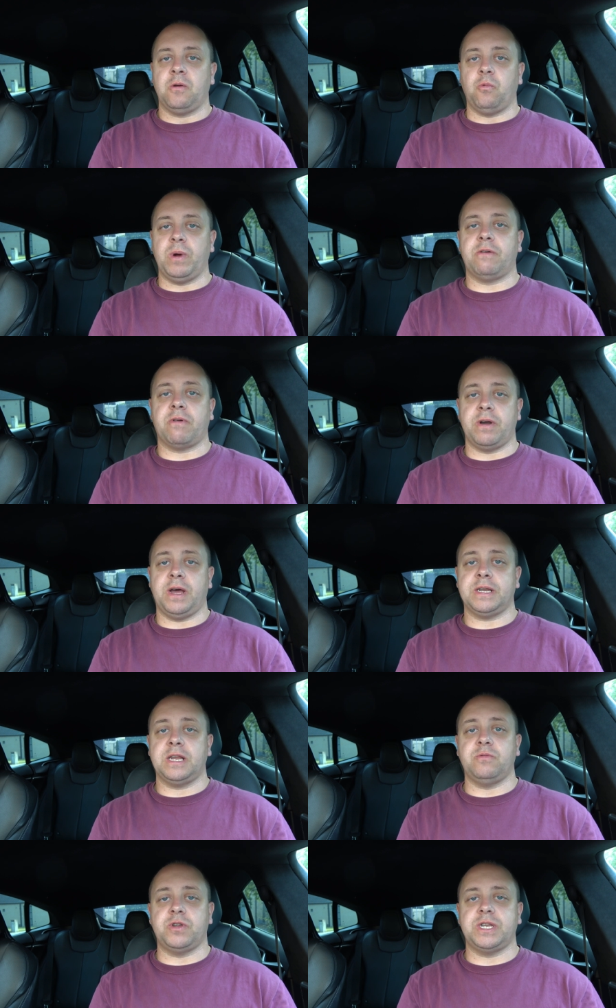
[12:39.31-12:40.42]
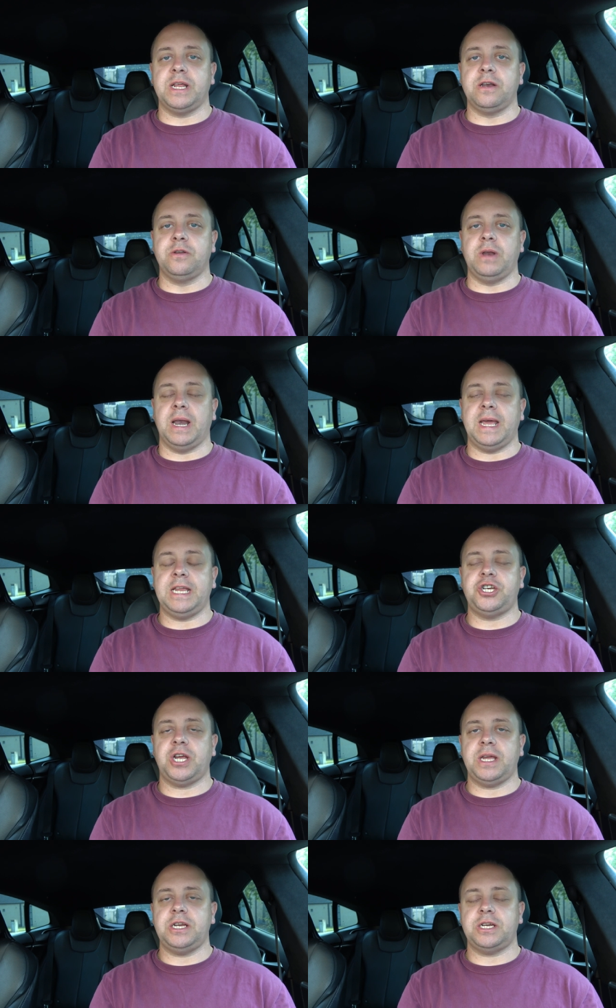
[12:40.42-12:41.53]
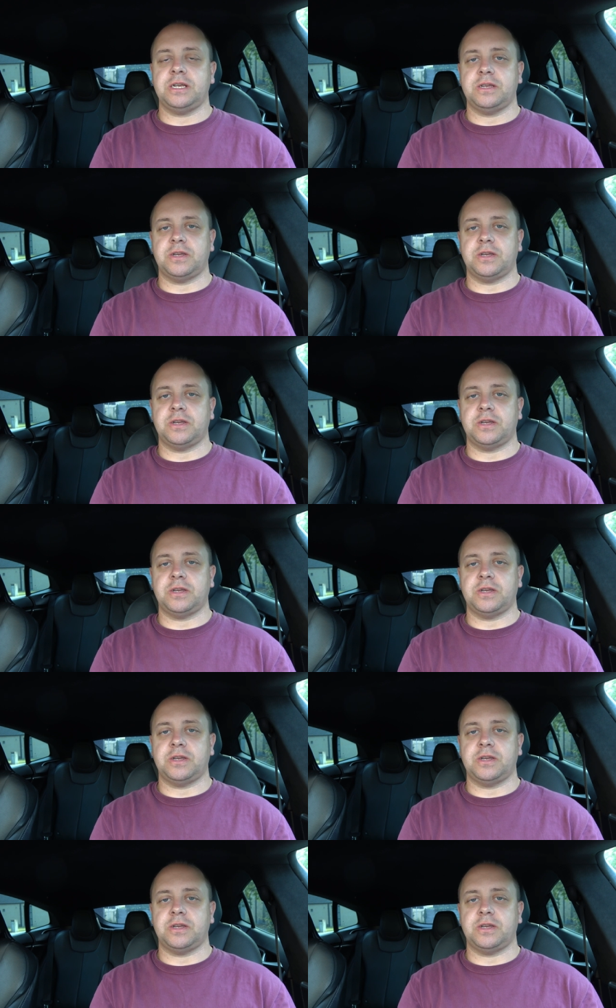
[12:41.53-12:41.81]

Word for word: whether or not it would still do the lane change.